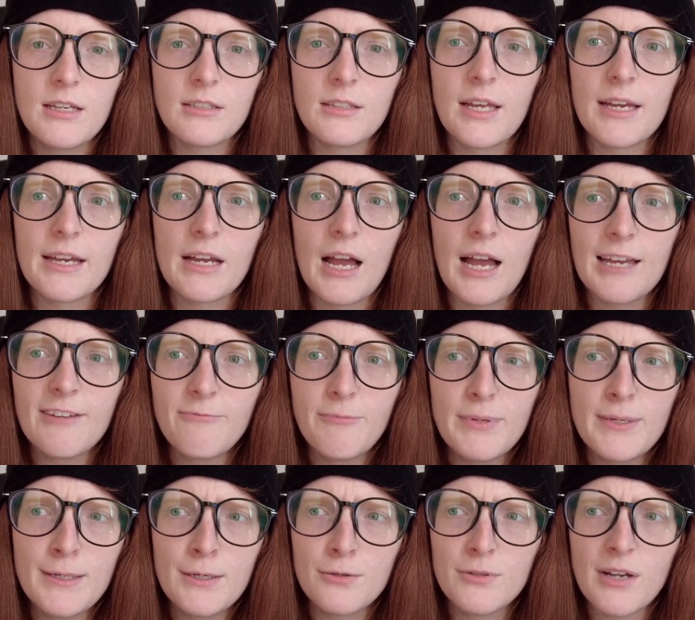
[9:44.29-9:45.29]
Like, I've
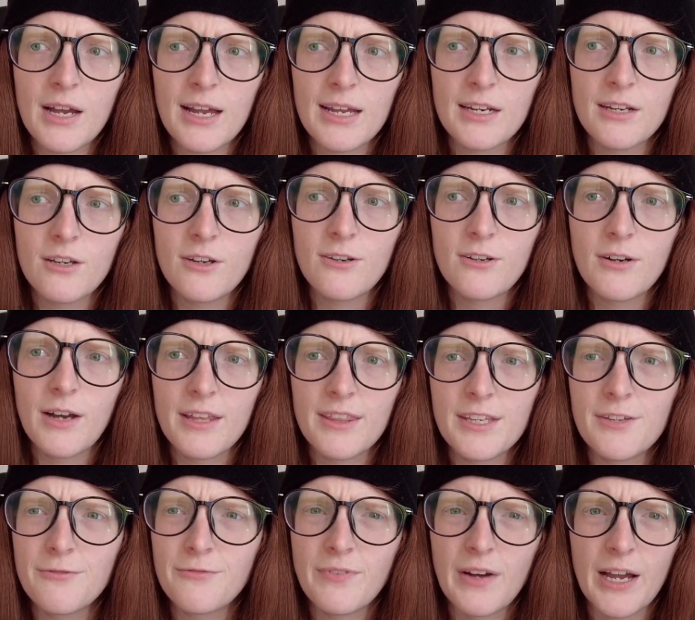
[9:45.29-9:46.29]
been to Hokkaido, I
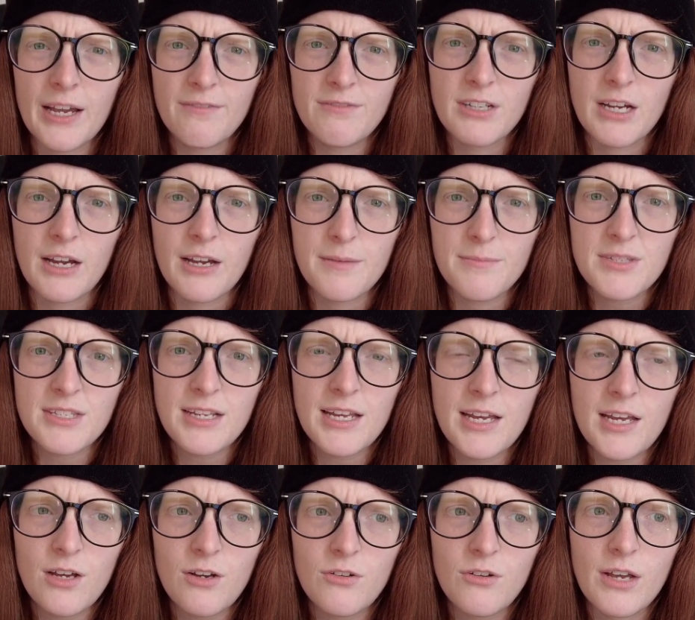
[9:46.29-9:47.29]
think 5 times
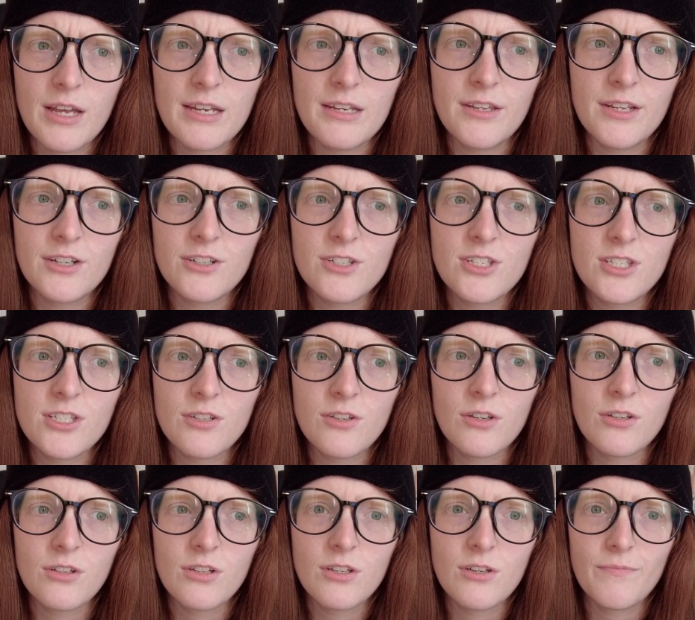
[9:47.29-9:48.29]
now, and there's
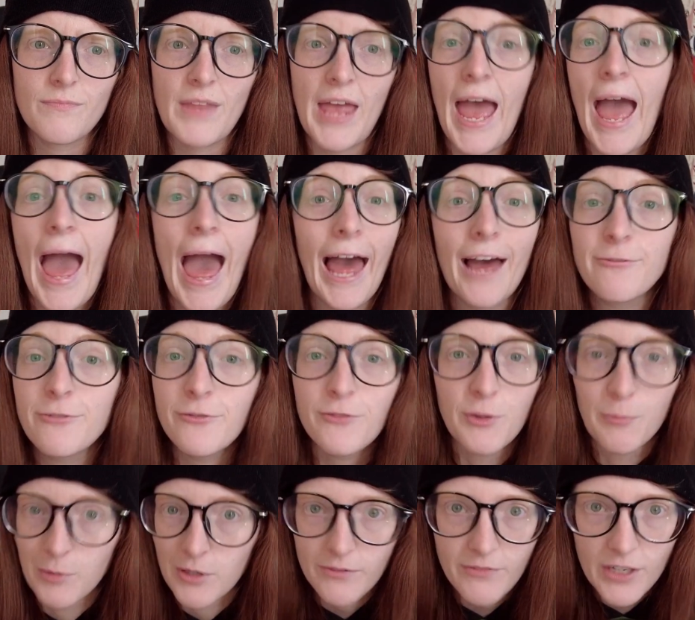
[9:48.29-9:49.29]
still half of
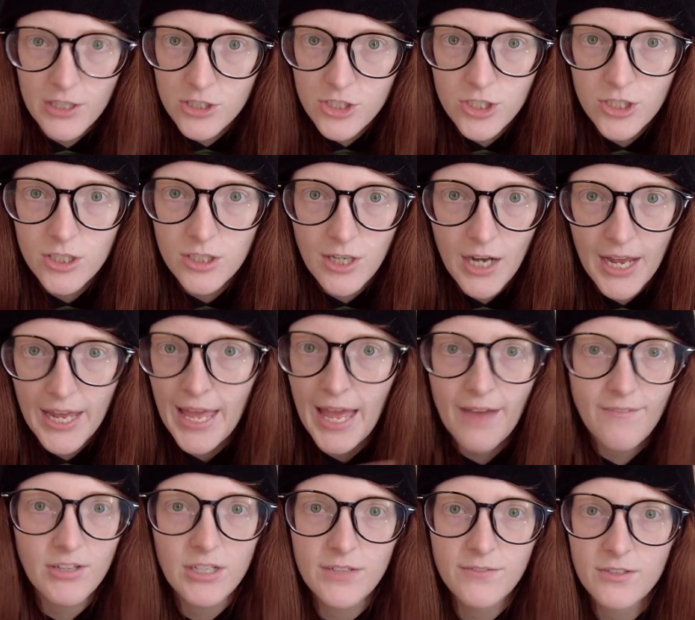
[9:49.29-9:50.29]
the prefecture I
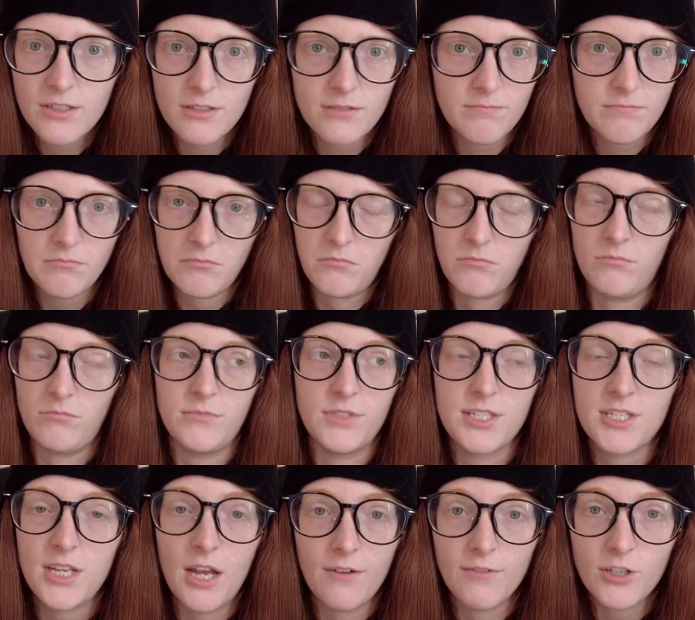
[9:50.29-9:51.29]
haven't even
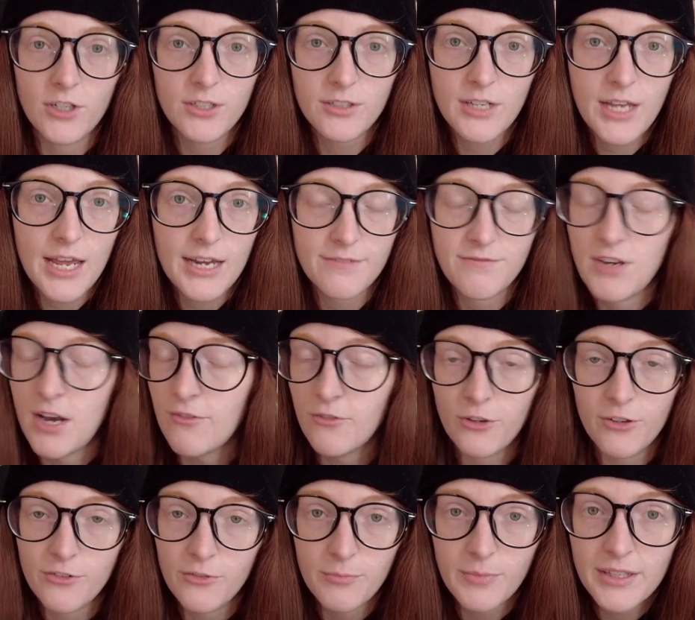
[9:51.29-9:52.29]
discovered yet,
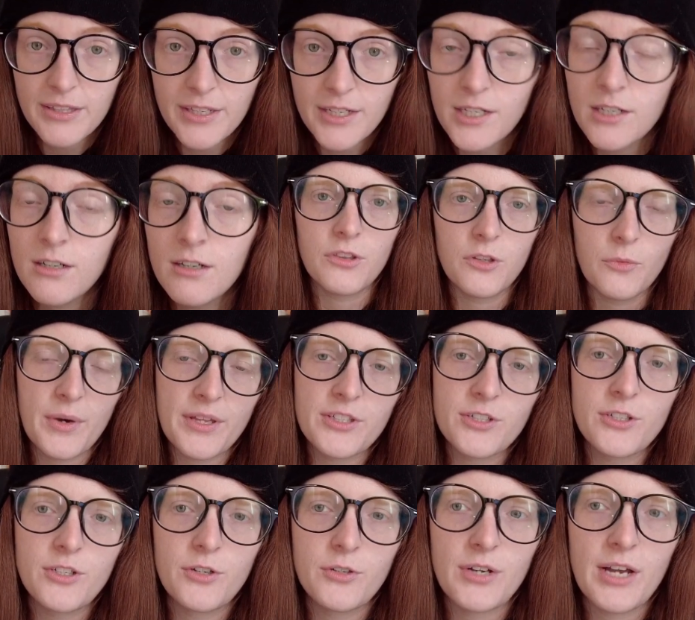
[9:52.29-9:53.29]
never even been there. The
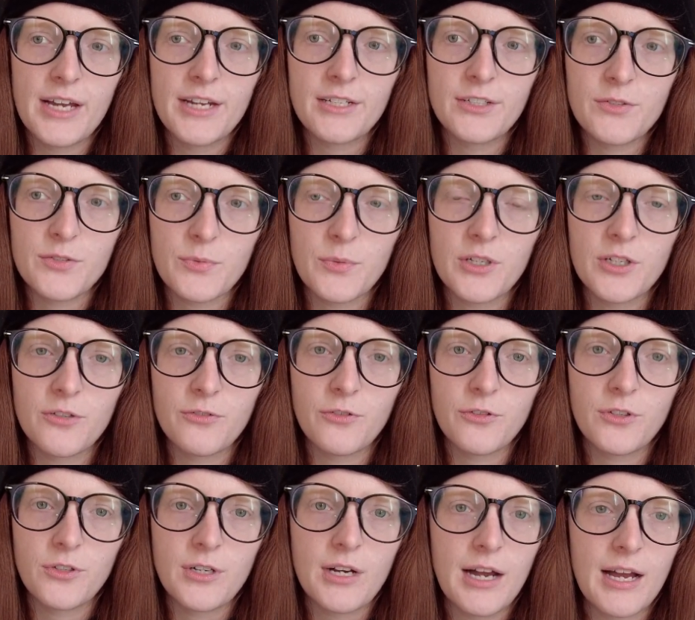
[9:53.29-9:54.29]
weather in Hokkaido is
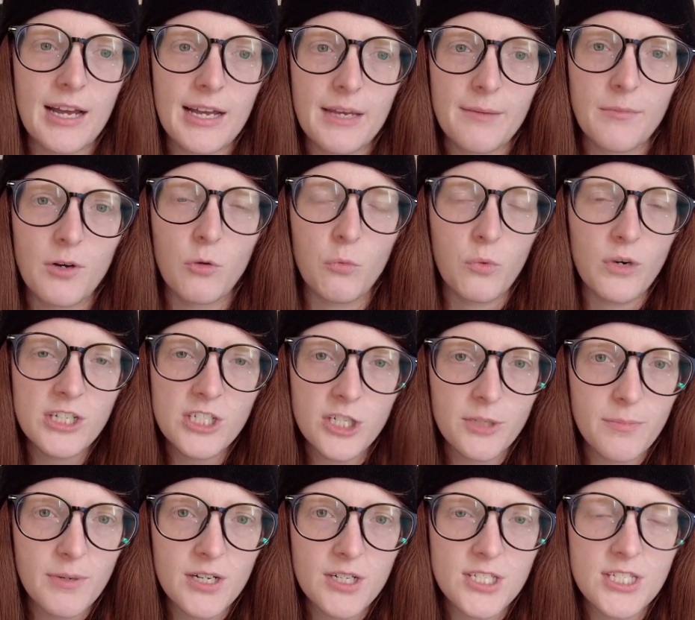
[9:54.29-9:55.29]
wonderful. I'm a winter
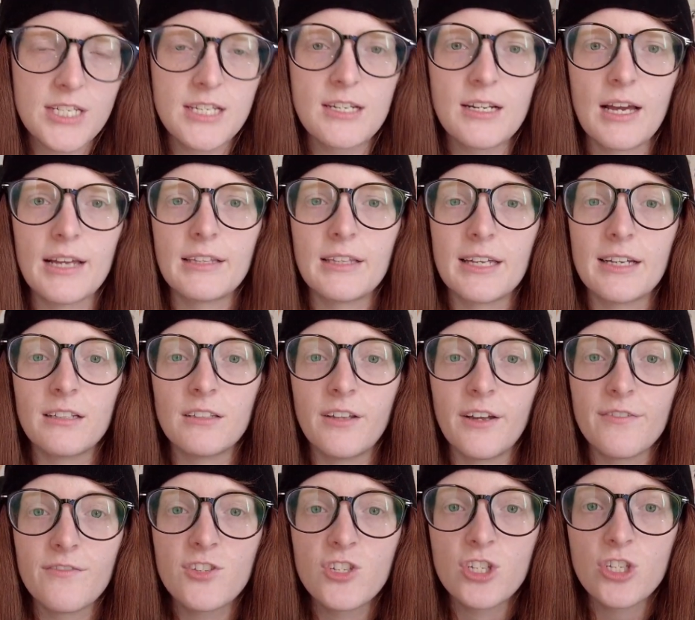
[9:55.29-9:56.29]
person. I like a
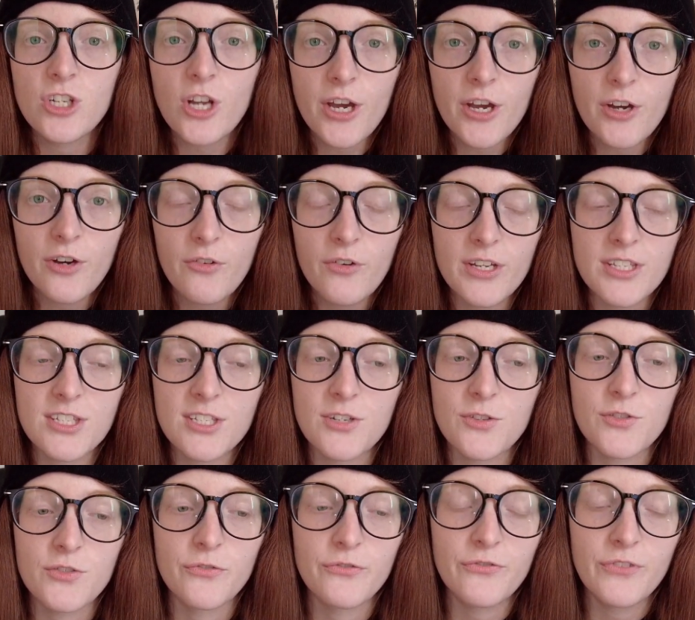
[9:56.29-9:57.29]
lot of snow. It
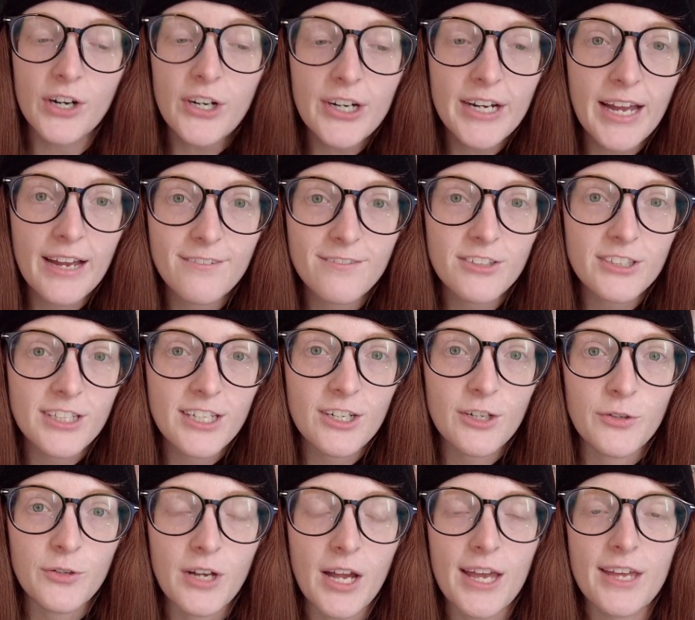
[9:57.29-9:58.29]
snows very heavily in
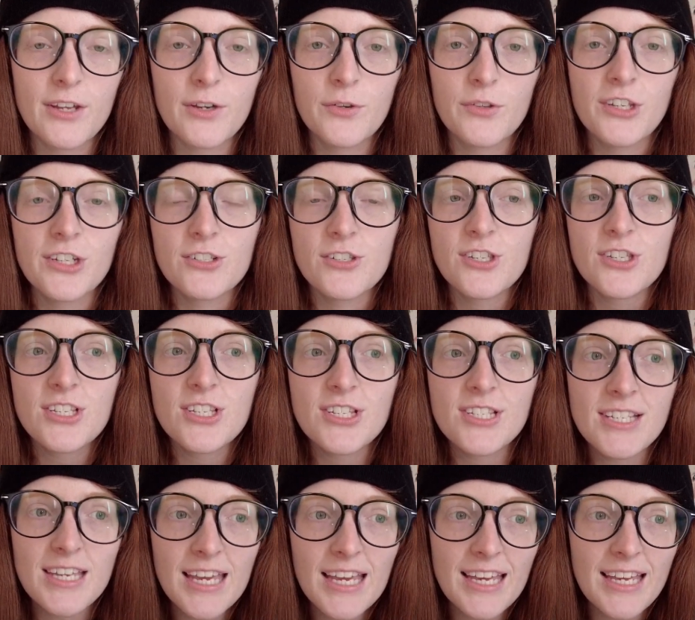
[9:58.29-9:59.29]
Hokkaido. There's
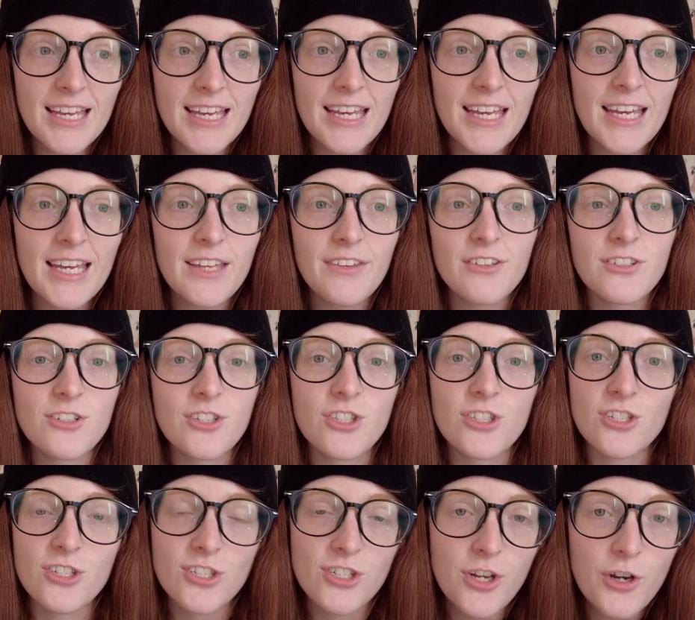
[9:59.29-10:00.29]
skiing, there's
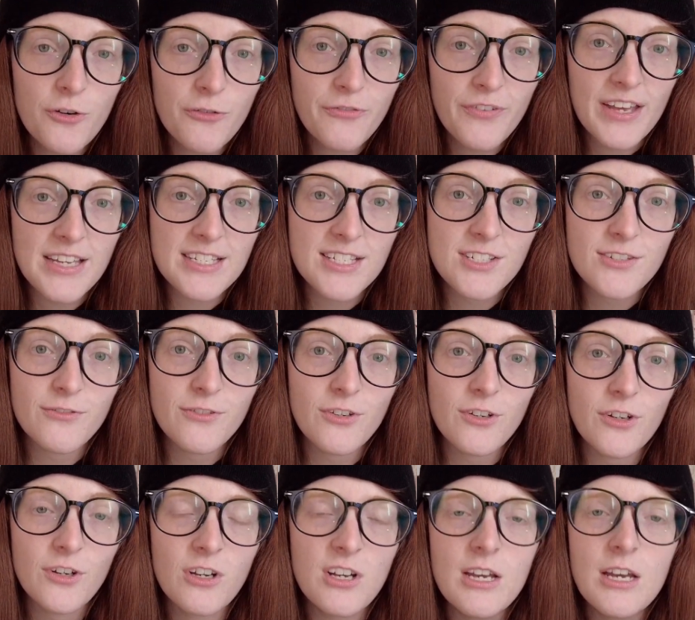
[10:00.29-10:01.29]
the snow
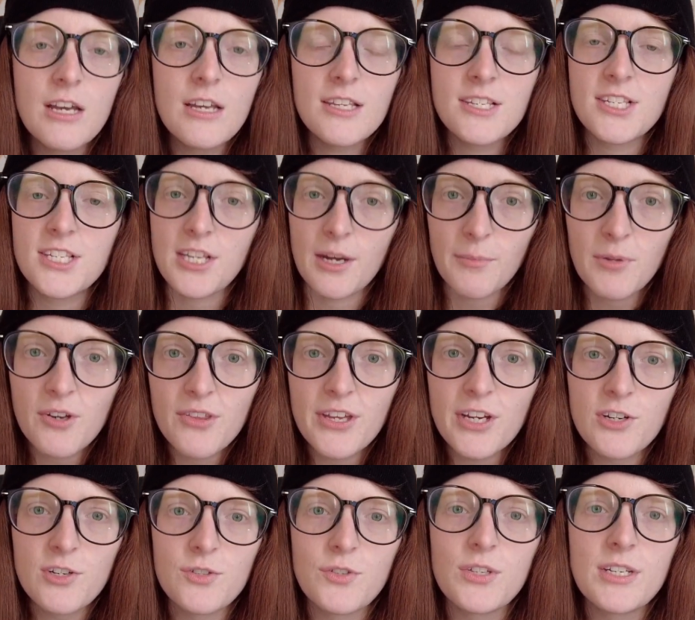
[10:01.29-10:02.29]
festival. Summer
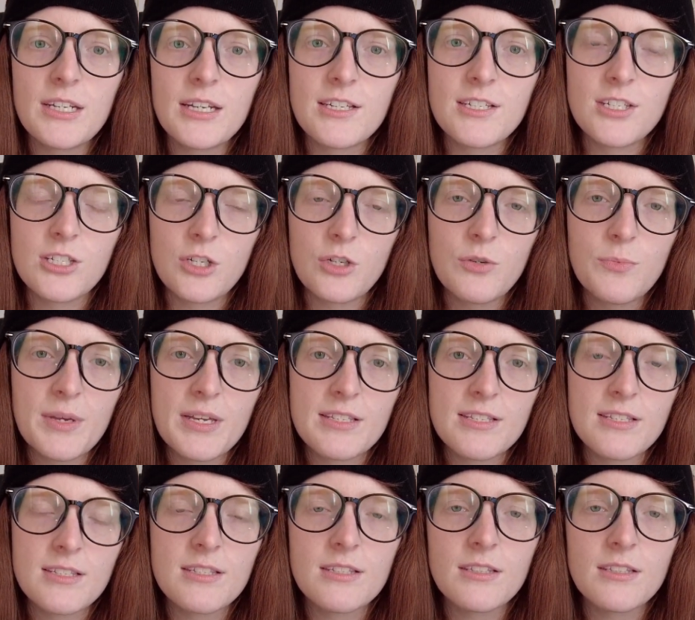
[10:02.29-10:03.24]
there is really nice too because it's